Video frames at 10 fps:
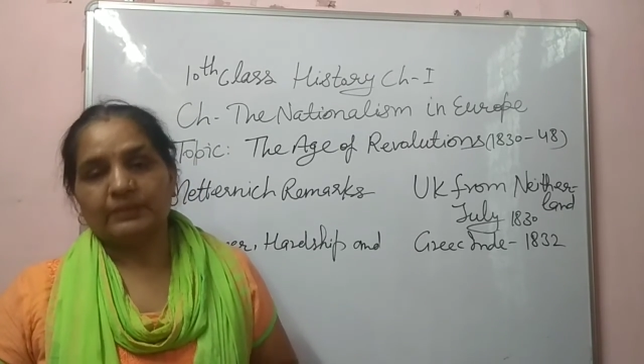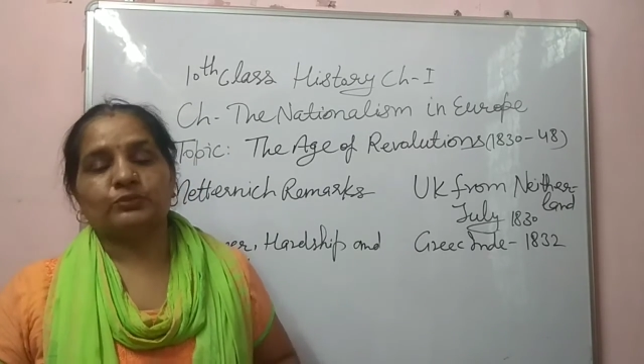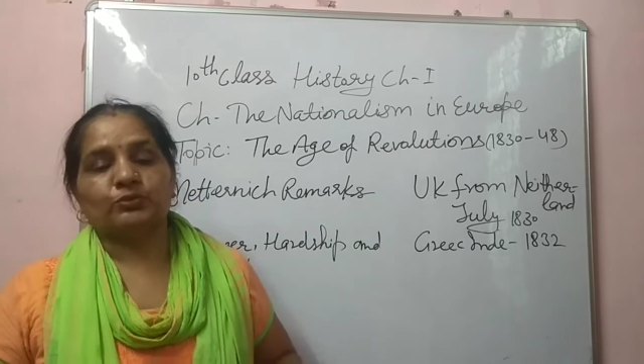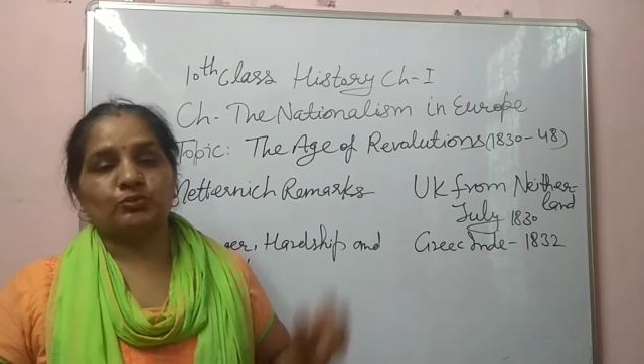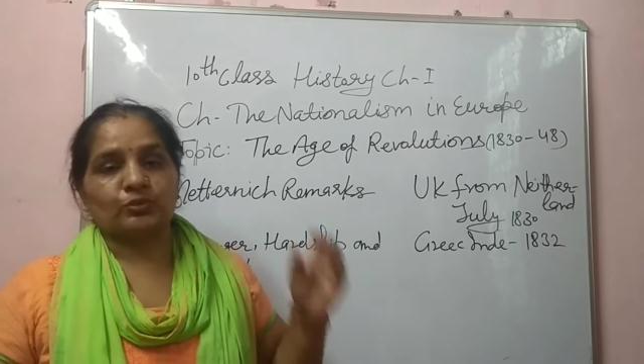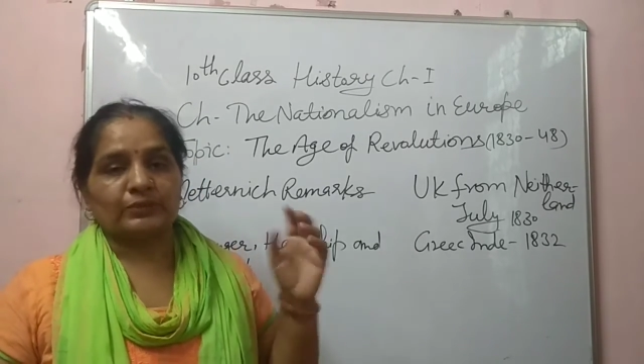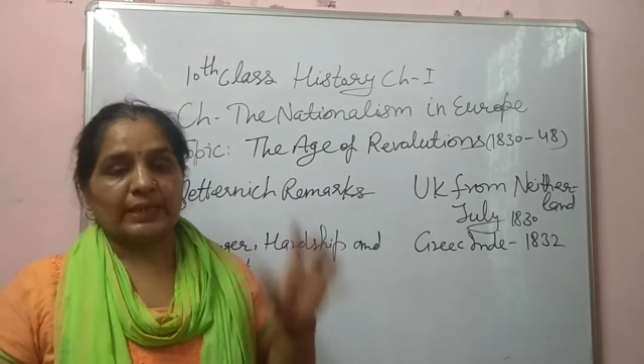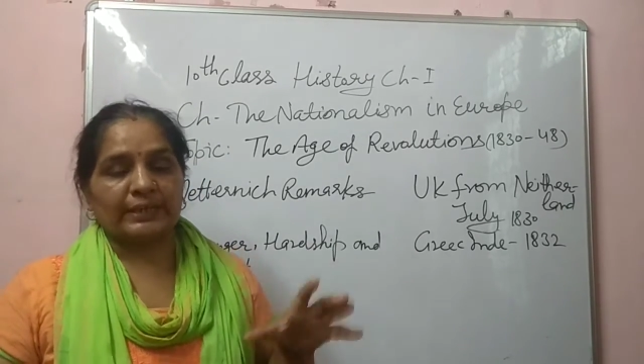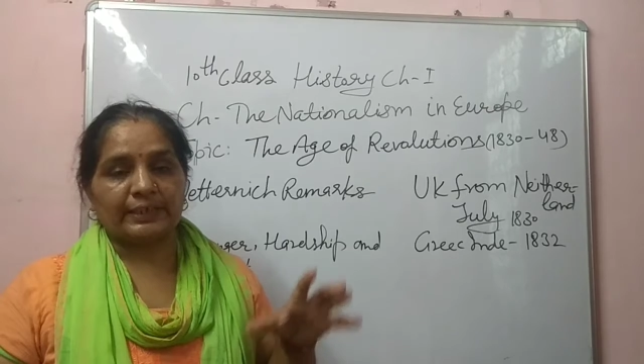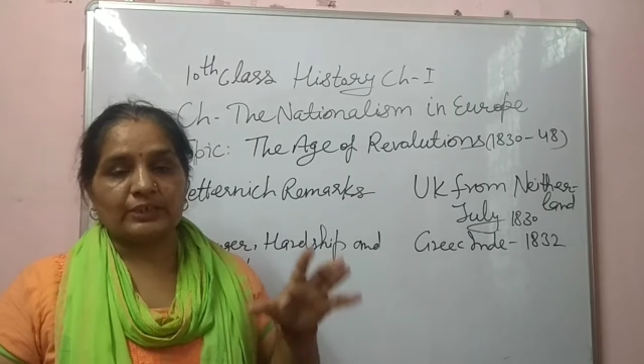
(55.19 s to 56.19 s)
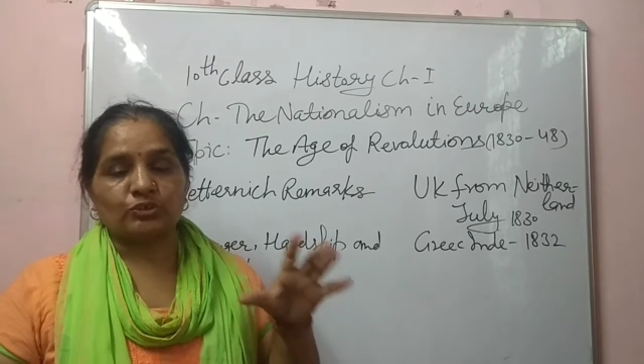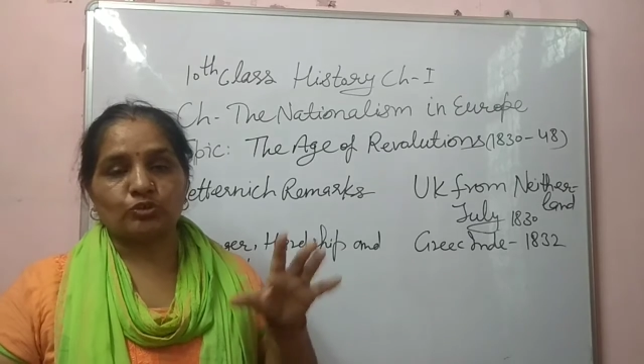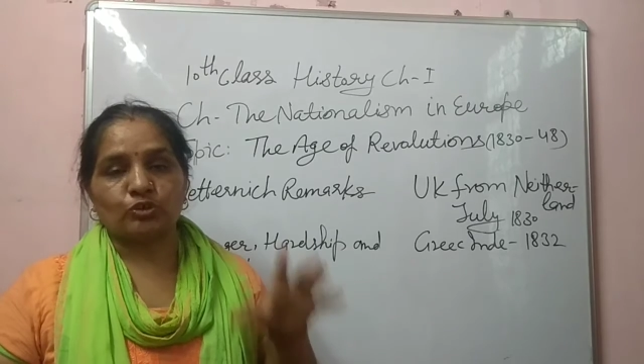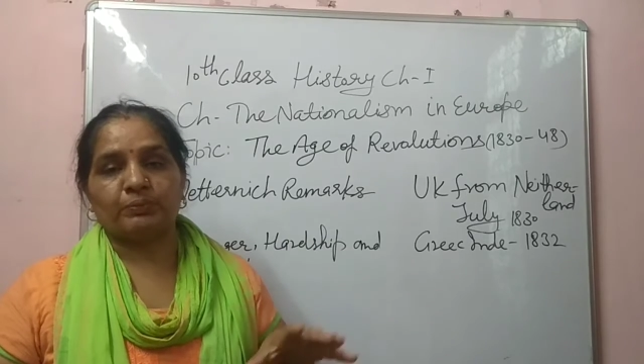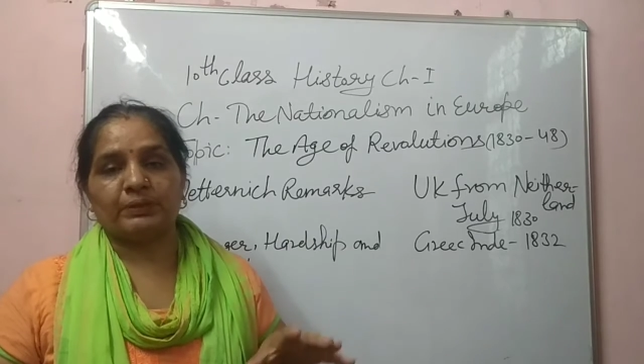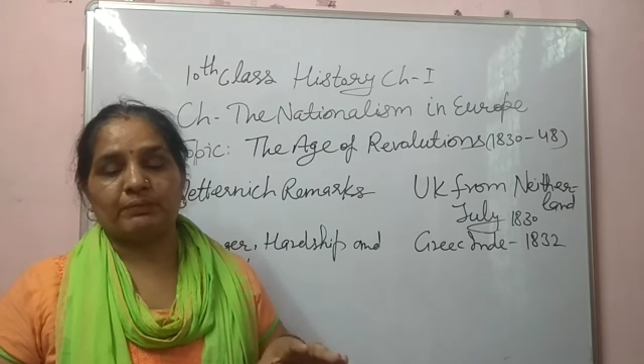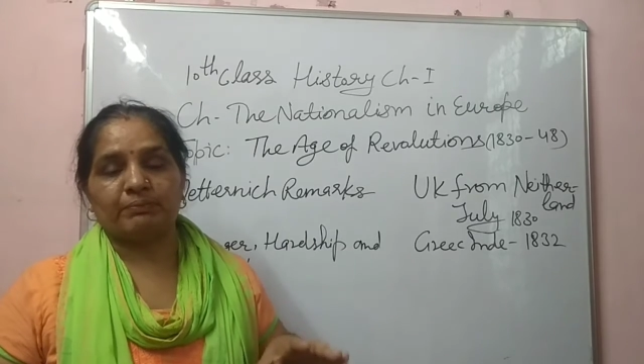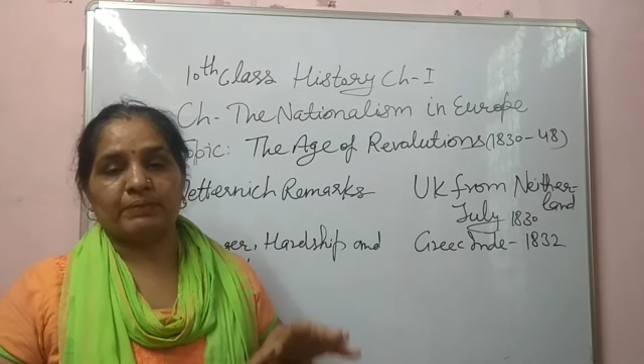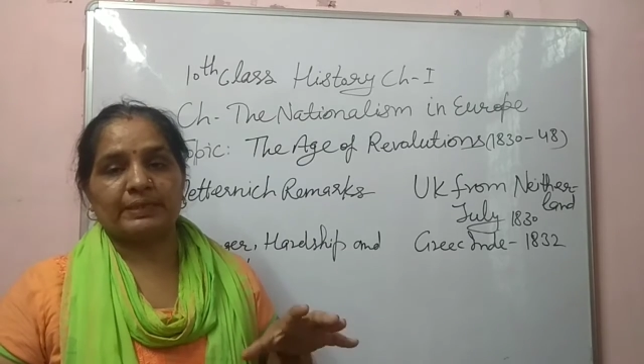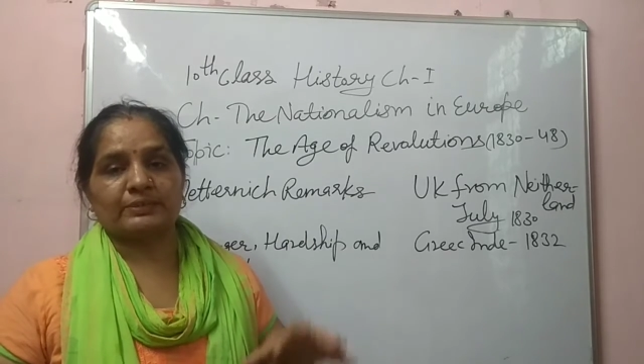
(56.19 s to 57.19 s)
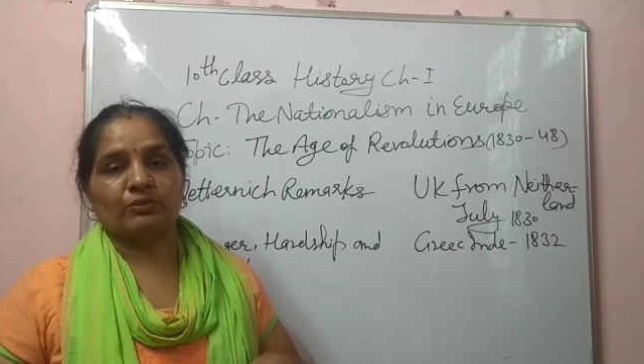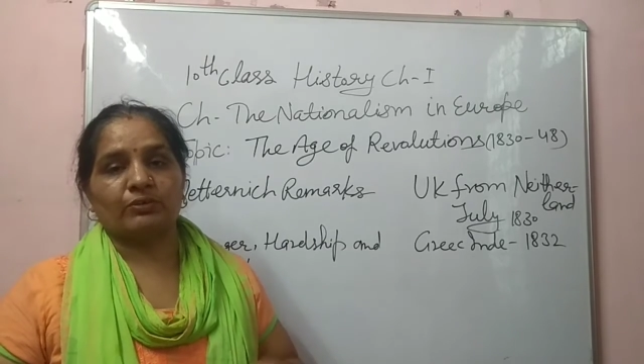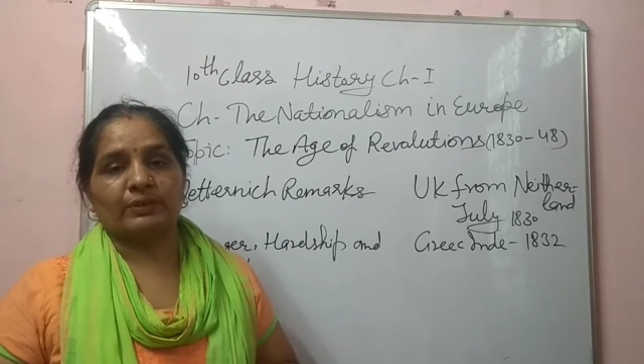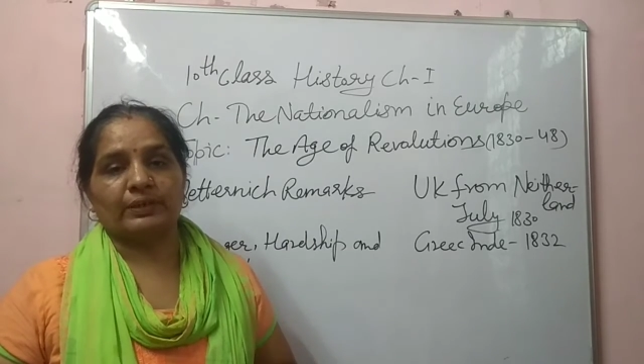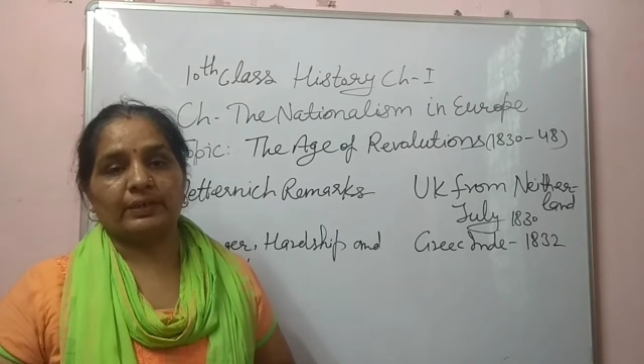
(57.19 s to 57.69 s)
The society should be based on